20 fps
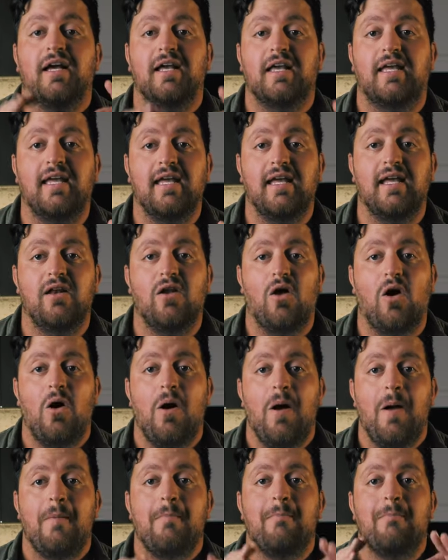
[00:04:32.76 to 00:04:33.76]

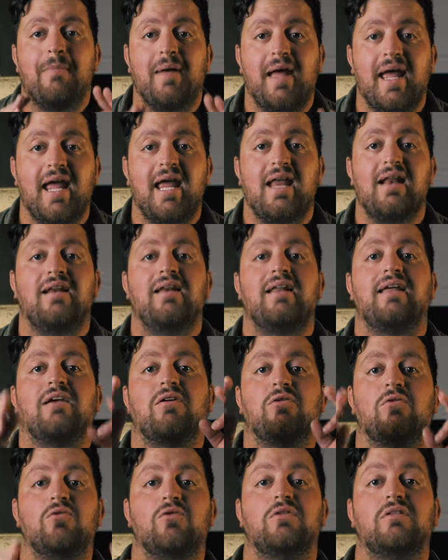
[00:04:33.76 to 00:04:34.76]
kg, mainly
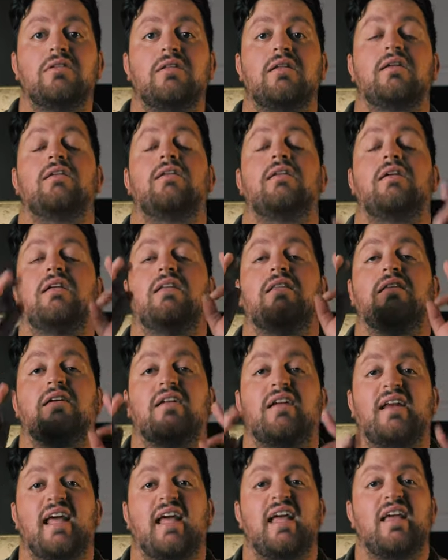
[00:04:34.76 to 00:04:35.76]
cooked in
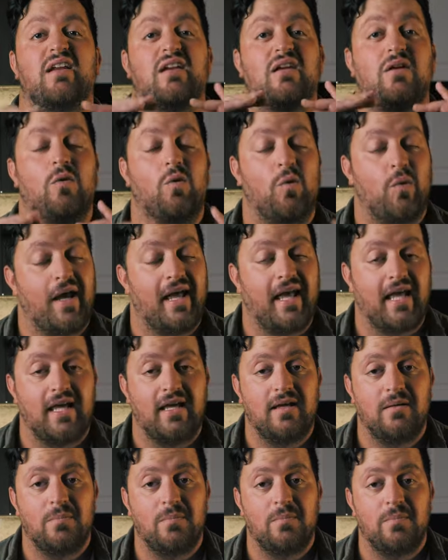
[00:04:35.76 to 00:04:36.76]
rare way.
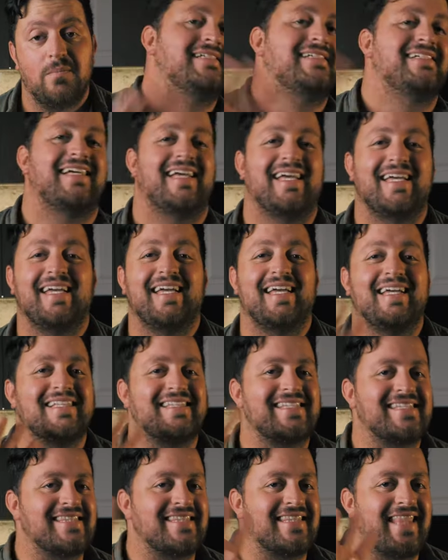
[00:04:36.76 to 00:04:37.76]

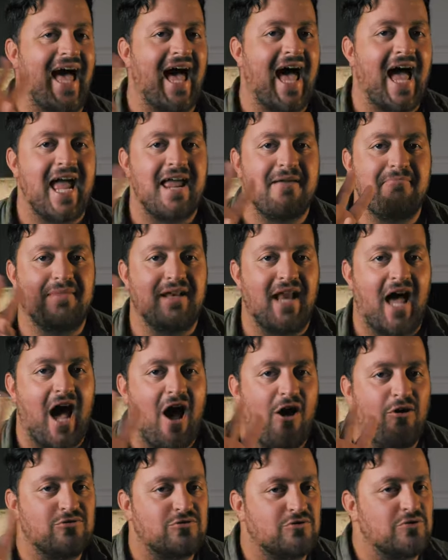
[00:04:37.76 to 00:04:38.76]
It's time
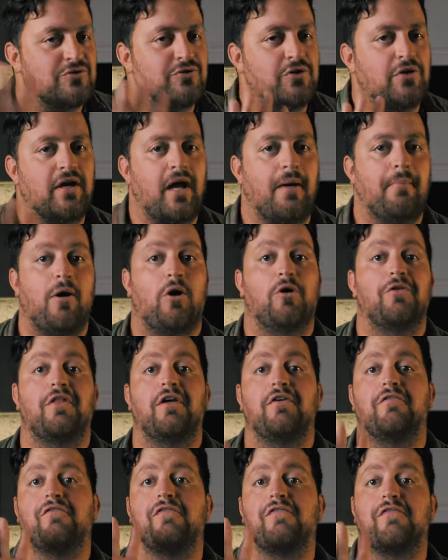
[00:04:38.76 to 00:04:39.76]
now to talk about
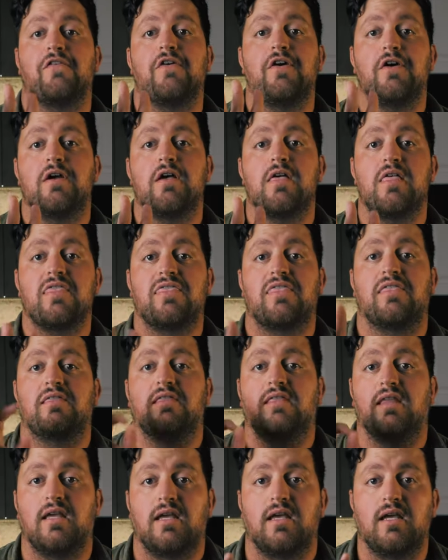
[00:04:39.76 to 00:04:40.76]
the first
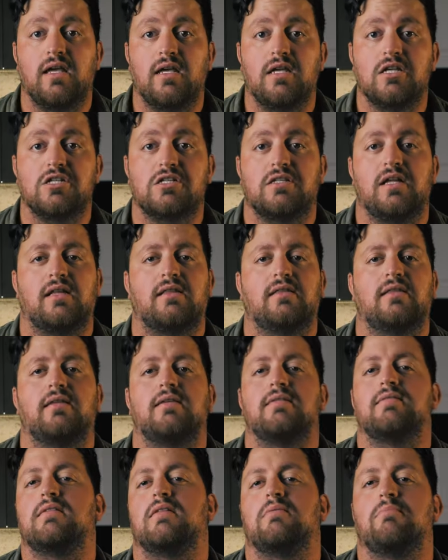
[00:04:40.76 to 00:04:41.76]
dish that
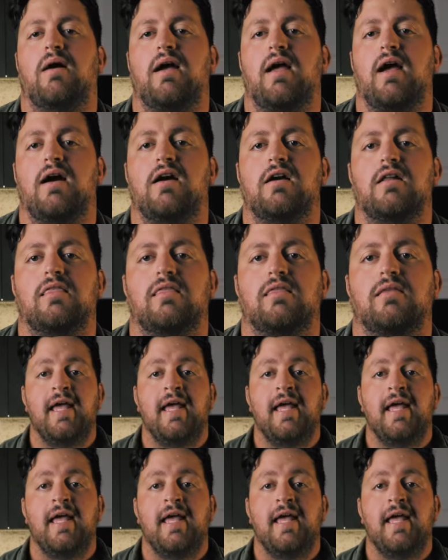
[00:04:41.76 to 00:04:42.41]
is in my heart.